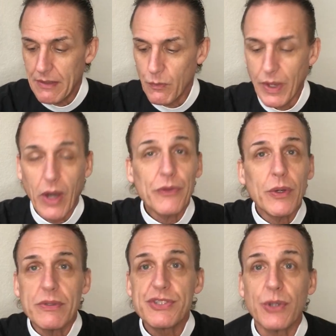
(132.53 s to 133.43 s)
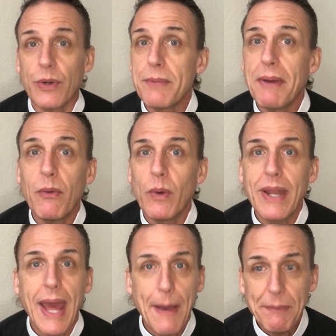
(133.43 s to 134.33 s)
we all know the story about what
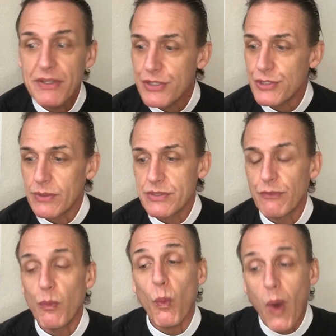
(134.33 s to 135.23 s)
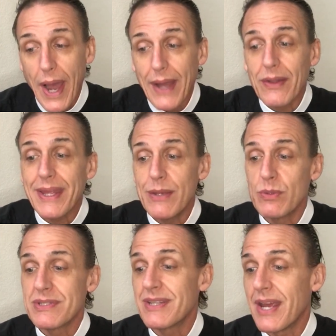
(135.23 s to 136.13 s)
happened to Joseph while he
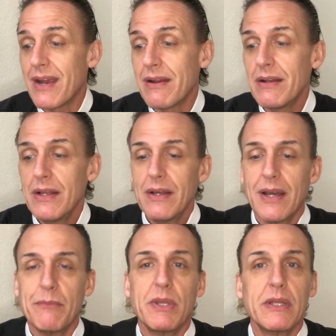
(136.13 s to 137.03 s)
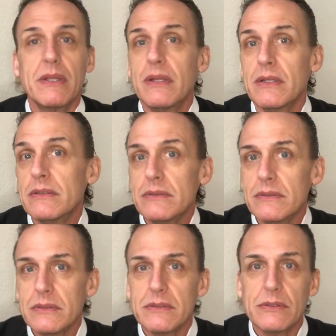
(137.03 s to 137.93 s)
was there. I mean,
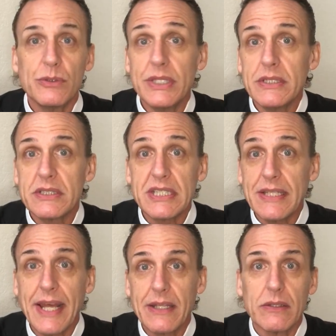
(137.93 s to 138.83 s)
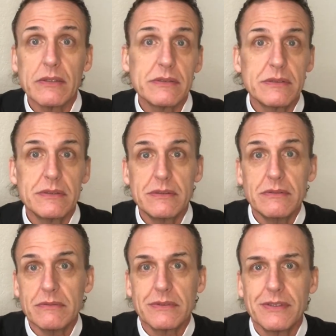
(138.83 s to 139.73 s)
who didn't see that old
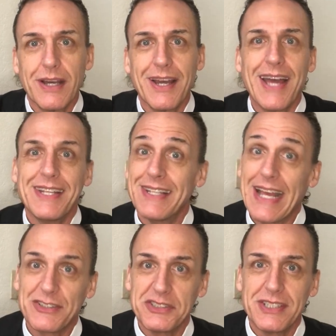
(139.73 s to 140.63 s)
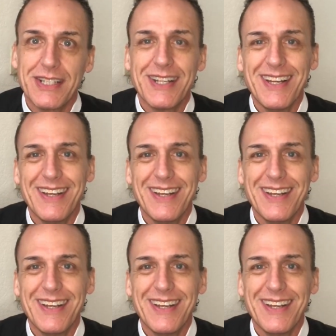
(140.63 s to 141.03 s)
I, didn't actually see it.